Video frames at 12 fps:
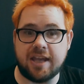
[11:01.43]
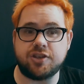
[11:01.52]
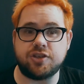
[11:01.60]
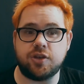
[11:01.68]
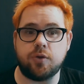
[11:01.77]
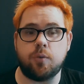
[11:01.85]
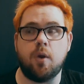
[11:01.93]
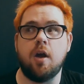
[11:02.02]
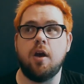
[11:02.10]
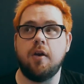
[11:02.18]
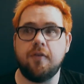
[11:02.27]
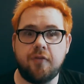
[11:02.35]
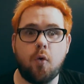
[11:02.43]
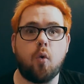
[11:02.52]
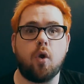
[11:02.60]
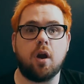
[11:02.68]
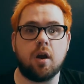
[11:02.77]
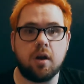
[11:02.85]
issue
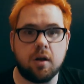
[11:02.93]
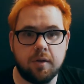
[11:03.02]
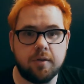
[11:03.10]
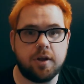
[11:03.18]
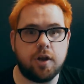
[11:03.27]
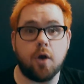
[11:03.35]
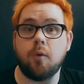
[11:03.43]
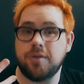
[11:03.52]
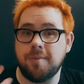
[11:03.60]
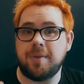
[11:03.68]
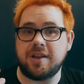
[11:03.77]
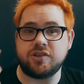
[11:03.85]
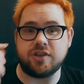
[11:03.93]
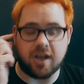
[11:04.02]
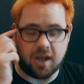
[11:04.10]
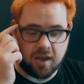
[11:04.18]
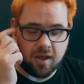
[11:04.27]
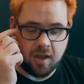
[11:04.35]
for, you know, the binging.
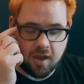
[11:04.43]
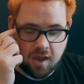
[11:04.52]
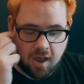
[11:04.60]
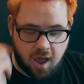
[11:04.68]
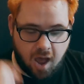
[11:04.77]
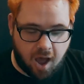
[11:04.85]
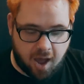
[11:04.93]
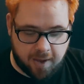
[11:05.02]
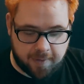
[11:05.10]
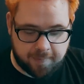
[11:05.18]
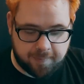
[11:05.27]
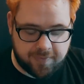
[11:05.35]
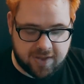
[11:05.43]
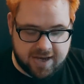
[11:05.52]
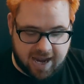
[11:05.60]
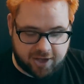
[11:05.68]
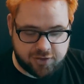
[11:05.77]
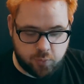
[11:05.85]
Um, the
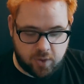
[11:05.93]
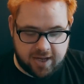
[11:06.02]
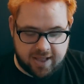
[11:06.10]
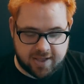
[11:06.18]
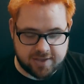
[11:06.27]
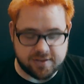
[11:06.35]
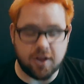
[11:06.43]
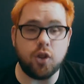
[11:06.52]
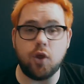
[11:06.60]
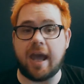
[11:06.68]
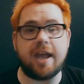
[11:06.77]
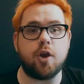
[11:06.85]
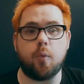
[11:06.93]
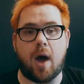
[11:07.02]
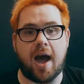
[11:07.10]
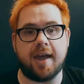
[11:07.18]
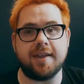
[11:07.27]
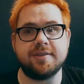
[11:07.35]
next one is look at your
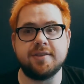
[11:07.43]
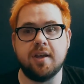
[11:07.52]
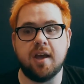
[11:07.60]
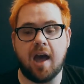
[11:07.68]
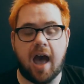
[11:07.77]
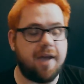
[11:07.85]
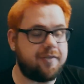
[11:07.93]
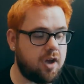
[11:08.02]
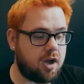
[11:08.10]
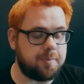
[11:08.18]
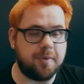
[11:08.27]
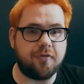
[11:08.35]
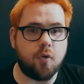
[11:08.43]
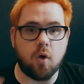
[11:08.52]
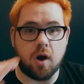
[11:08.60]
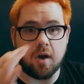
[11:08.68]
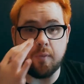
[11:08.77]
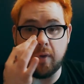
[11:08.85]
whys. I've talked
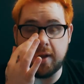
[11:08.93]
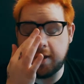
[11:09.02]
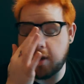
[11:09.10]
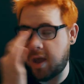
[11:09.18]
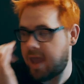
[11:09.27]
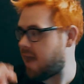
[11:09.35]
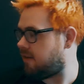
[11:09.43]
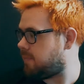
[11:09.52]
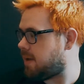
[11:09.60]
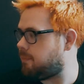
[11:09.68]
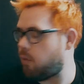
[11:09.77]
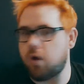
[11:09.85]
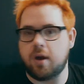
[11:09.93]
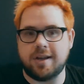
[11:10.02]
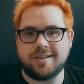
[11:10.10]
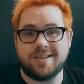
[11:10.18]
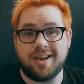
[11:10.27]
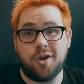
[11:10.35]
before, and you know, I have my board,
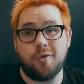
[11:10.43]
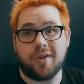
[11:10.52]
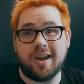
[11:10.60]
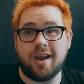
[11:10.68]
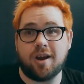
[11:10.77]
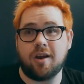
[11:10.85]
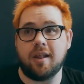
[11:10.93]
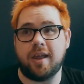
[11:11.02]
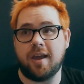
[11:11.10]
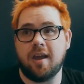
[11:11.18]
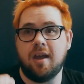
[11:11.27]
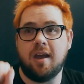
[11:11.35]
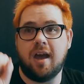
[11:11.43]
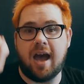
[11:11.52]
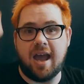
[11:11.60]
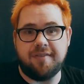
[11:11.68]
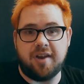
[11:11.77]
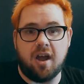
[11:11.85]
it's sitting over here, like I
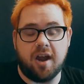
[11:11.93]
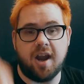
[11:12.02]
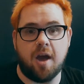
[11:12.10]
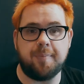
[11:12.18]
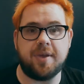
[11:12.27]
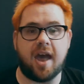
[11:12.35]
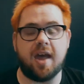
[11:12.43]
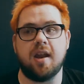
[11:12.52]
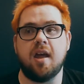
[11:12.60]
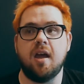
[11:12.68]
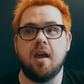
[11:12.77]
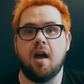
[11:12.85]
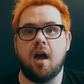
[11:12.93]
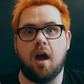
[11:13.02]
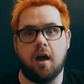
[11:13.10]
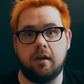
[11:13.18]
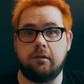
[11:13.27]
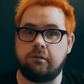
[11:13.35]
haven't hung it up yet.
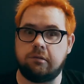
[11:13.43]
Uh,